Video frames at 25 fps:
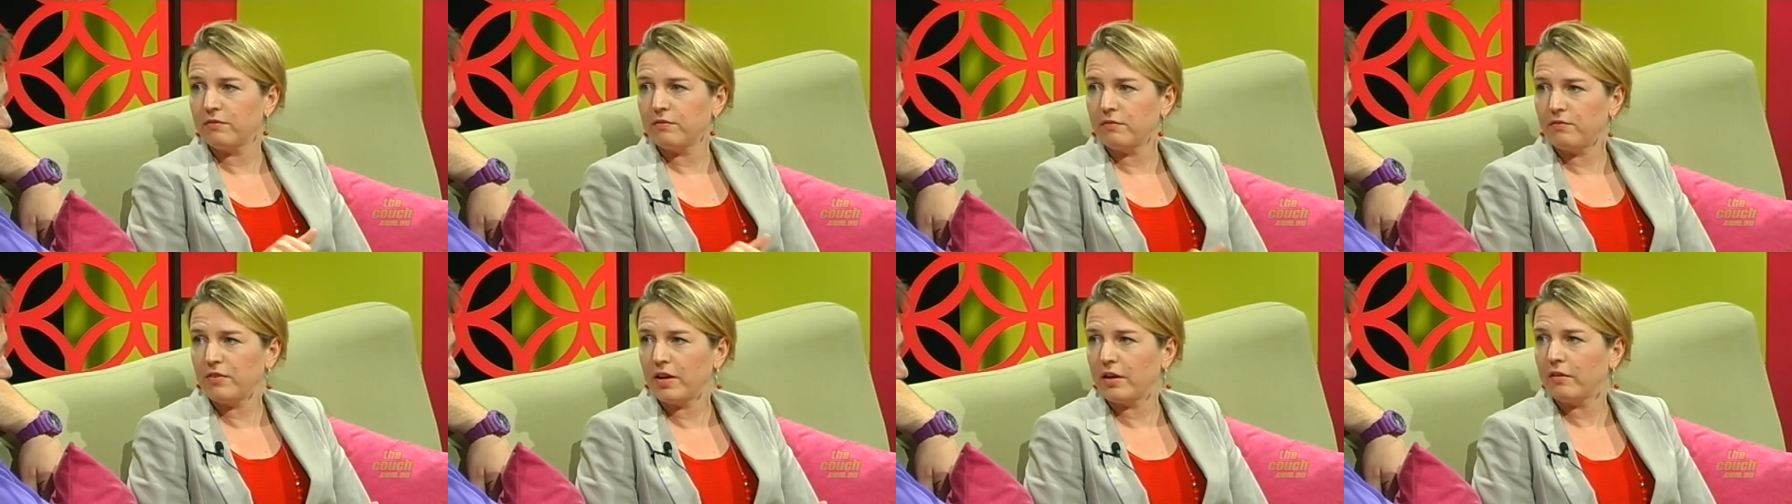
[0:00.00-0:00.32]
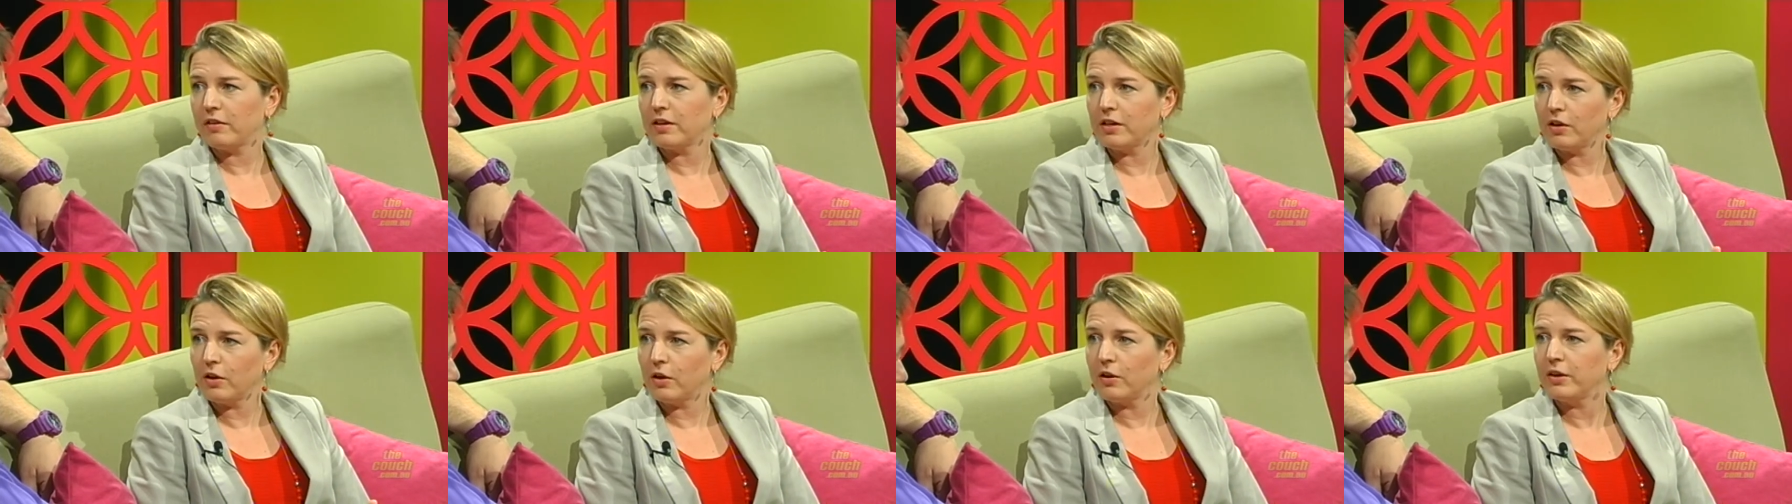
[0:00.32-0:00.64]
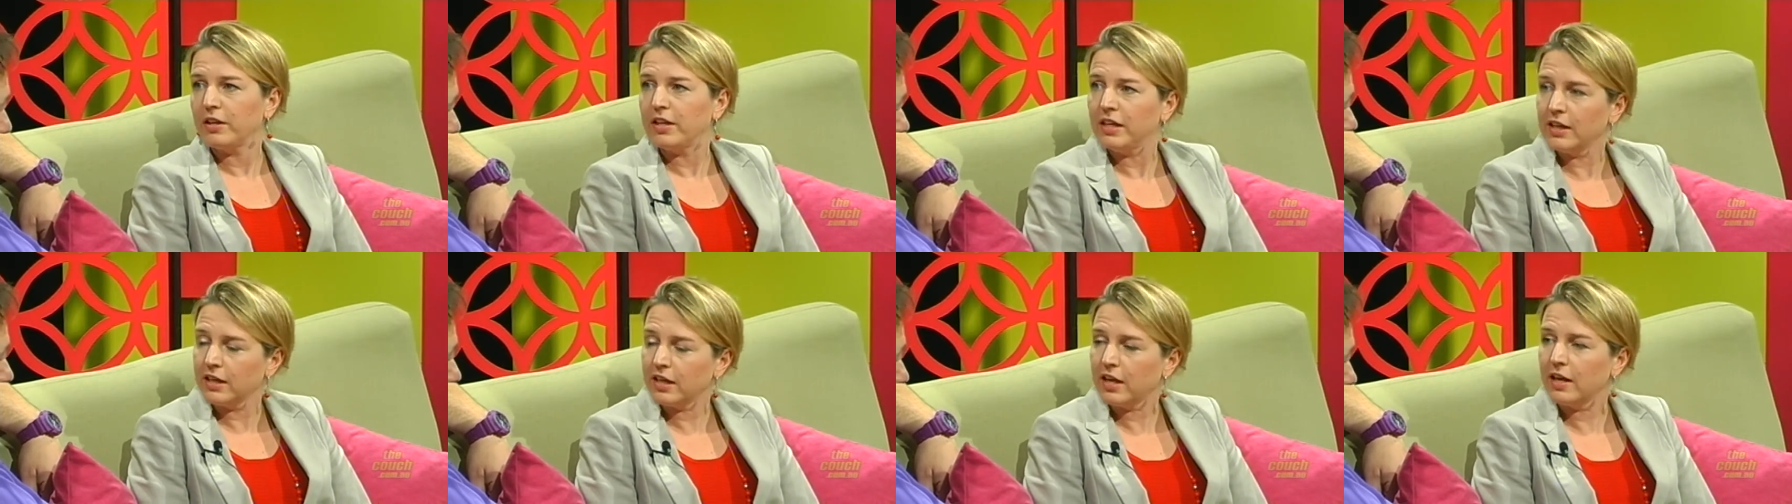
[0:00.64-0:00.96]
very low
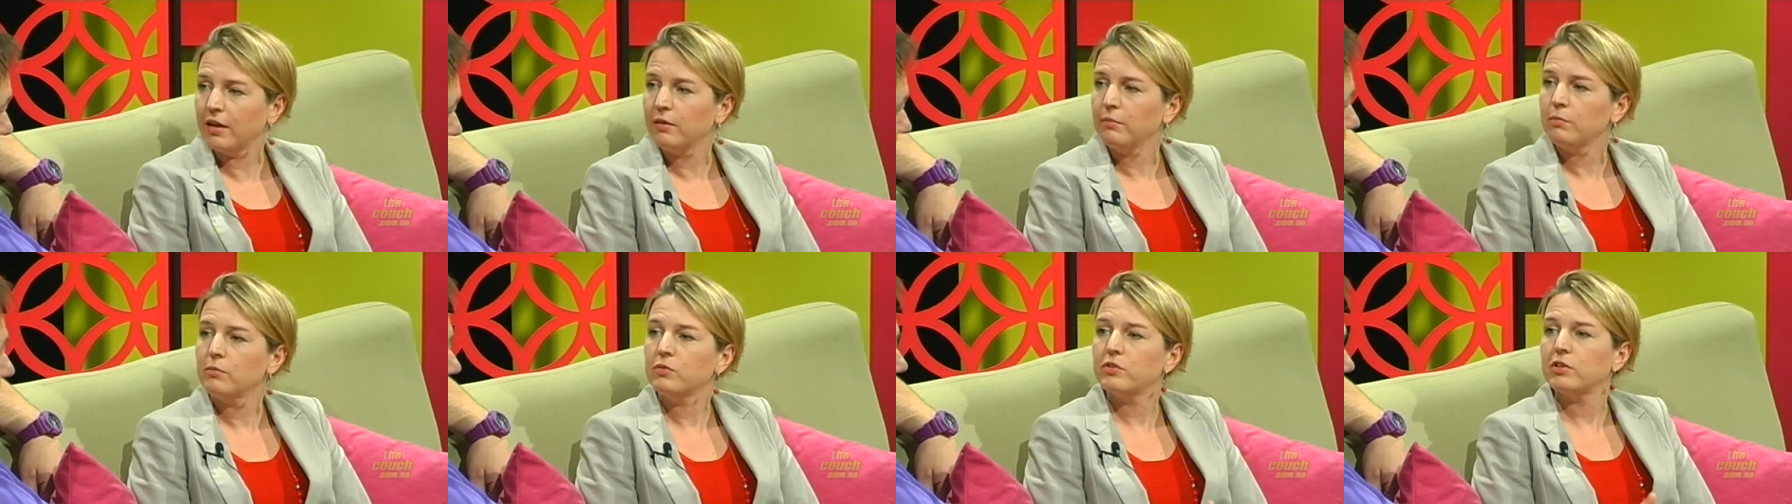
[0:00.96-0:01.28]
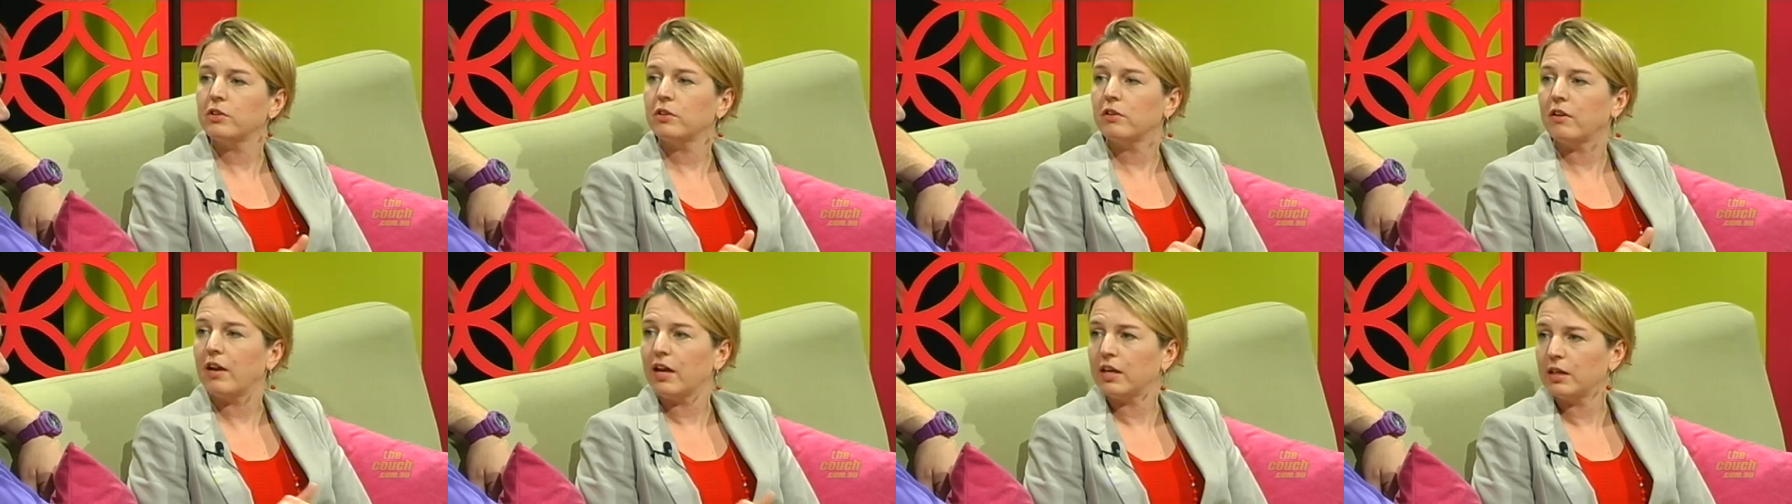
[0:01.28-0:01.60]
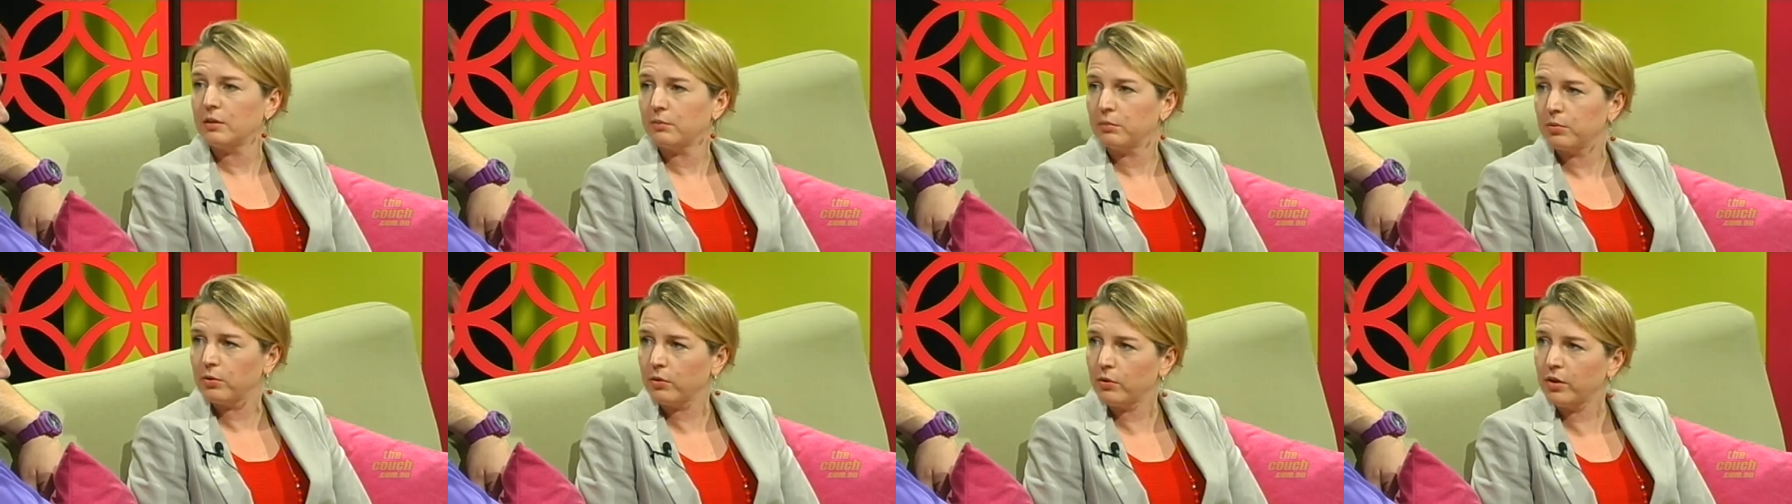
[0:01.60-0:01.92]
incomes and are
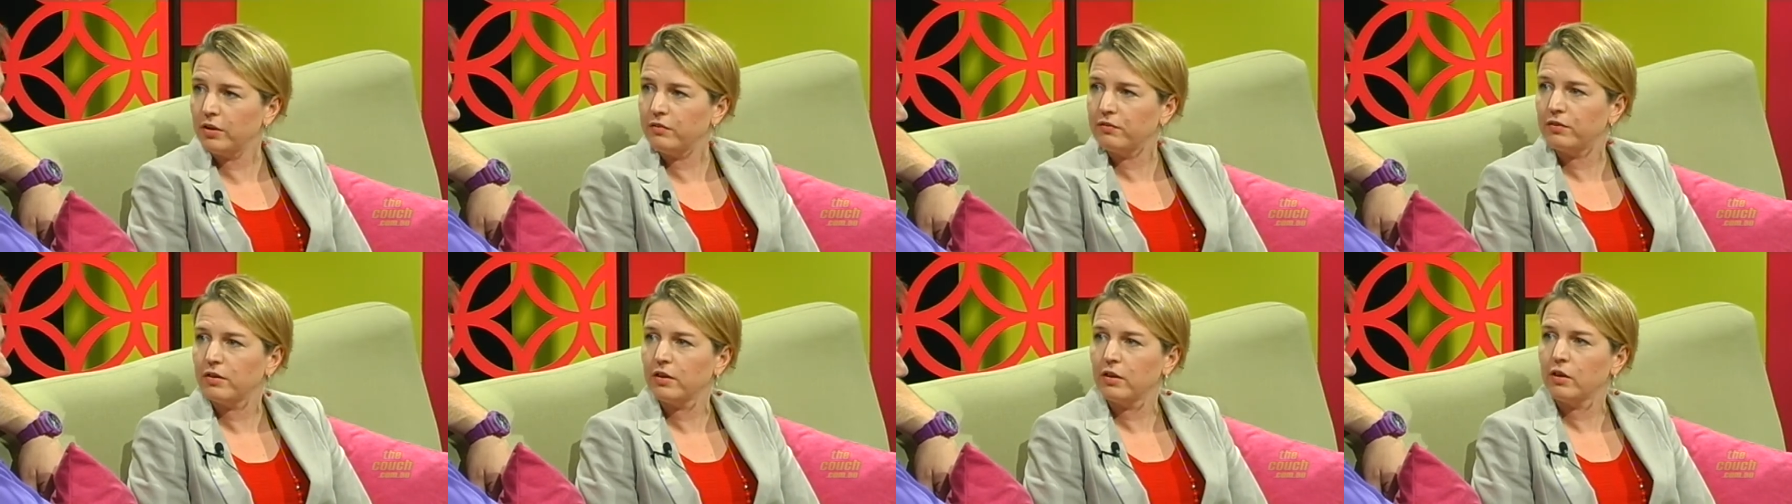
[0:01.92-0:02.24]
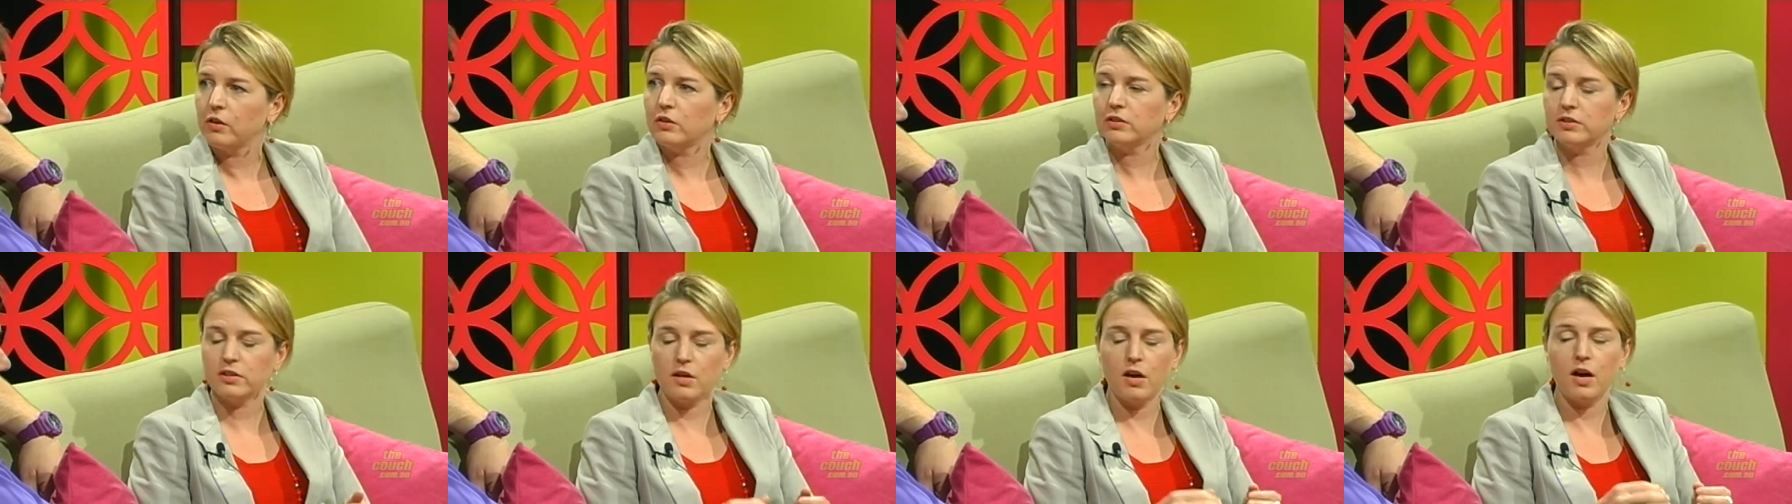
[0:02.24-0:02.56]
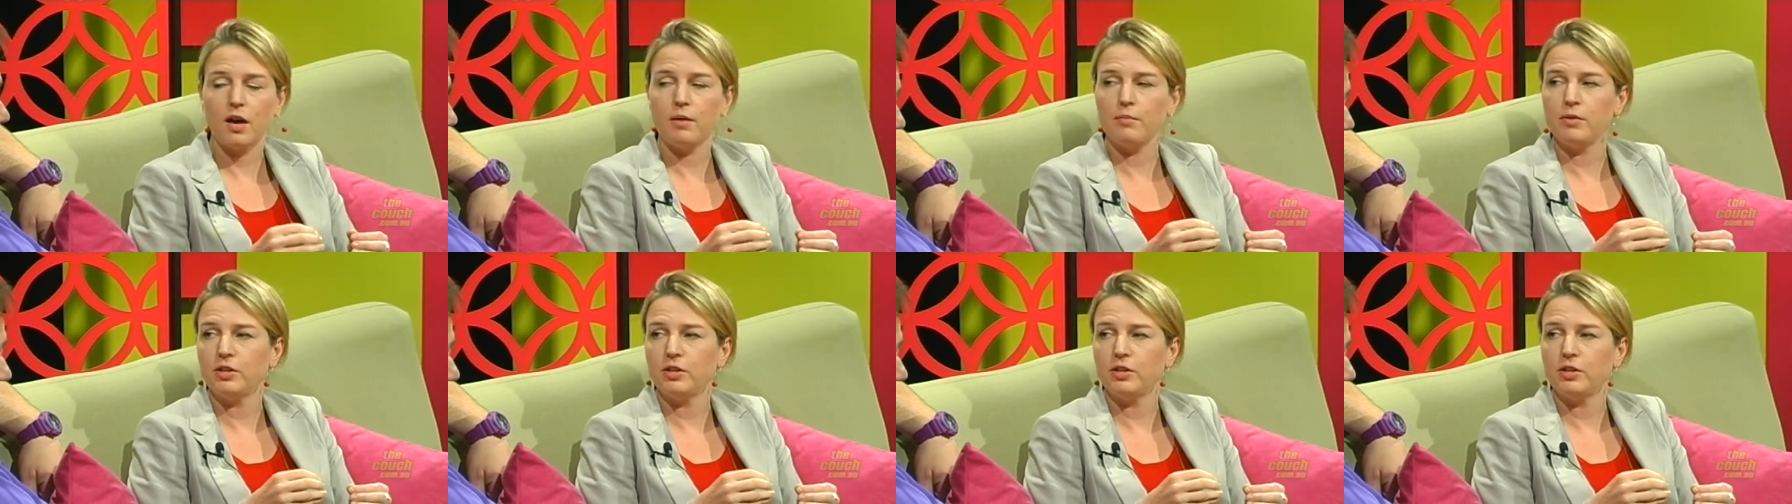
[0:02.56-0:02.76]
unemployed for a long time,